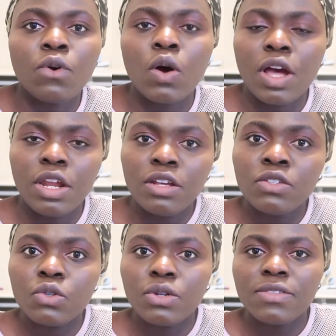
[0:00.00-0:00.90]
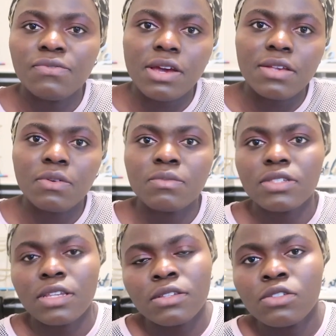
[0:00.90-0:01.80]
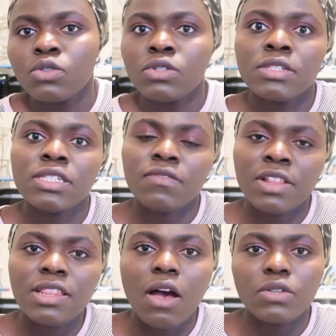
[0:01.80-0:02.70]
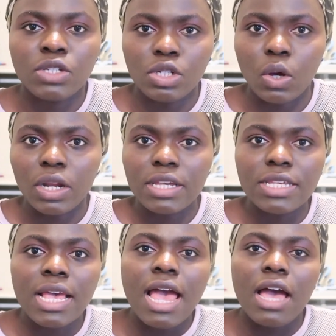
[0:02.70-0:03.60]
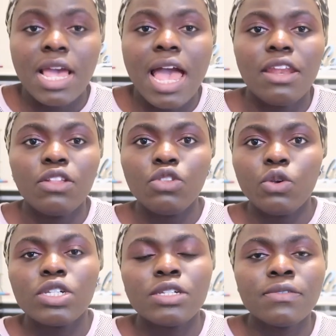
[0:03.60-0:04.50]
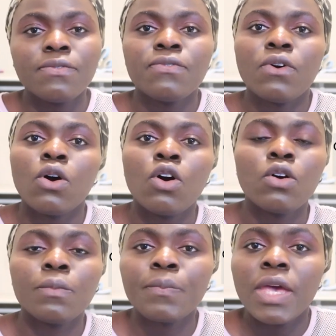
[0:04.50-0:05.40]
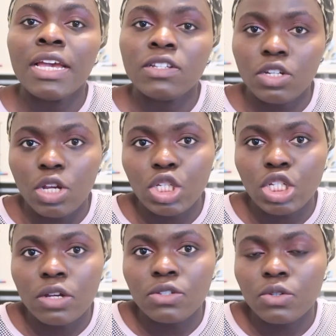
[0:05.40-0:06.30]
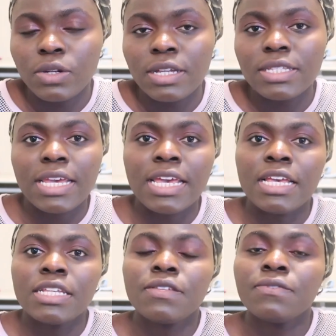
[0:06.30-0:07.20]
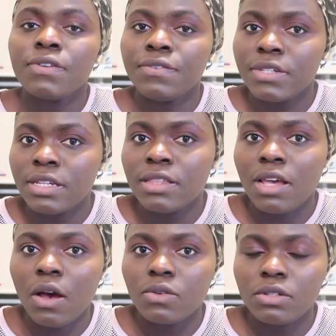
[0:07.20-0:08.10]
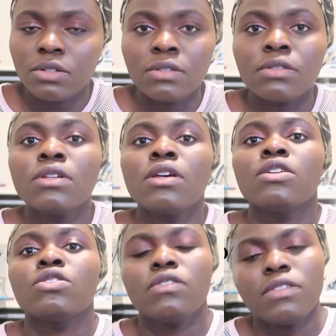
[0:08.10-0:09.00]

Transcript: for Canadian students varies from six to seven thousand dollars and the tuition for international students is $15,000 to